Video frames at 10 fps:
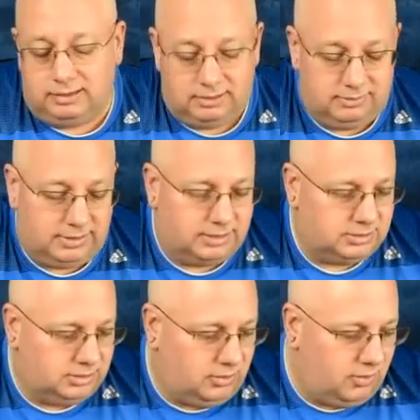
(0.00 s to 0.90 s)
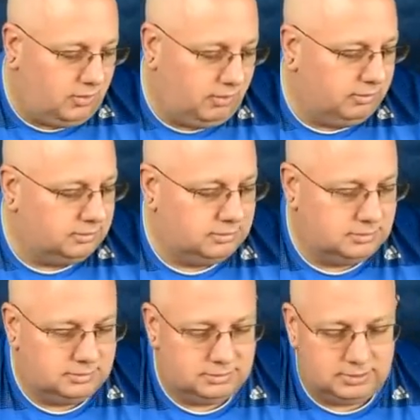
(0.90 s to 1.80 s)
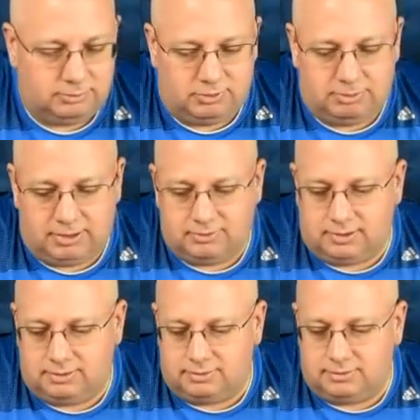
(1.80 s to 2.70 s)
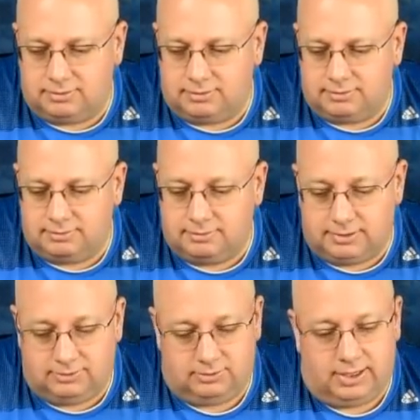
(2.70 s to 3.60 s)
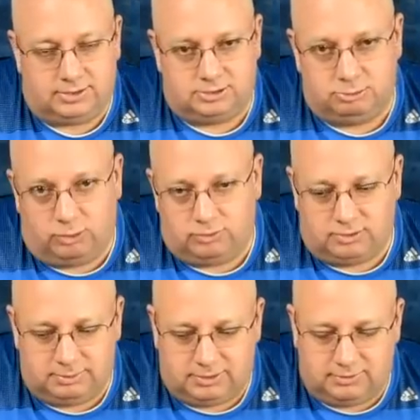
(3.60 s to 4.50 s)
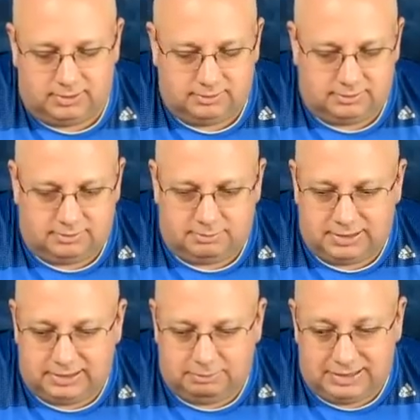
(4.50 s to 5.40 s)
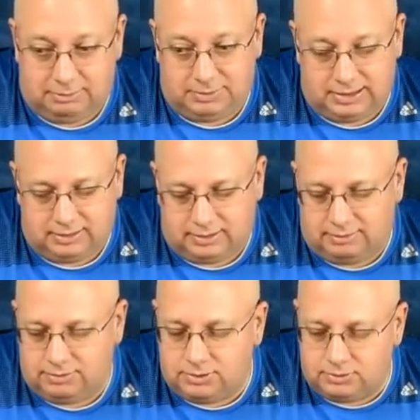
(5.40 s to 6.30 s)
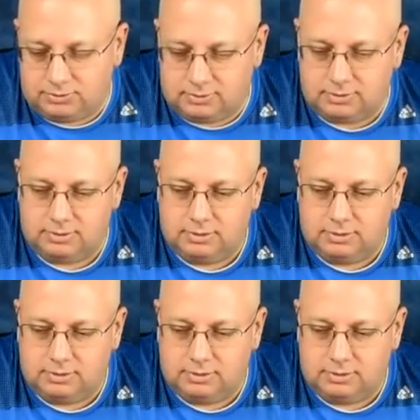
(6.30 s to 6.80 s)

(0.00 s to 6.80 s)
these actually are some of the best lenses these are actually most of the best lenses the many many many that I've used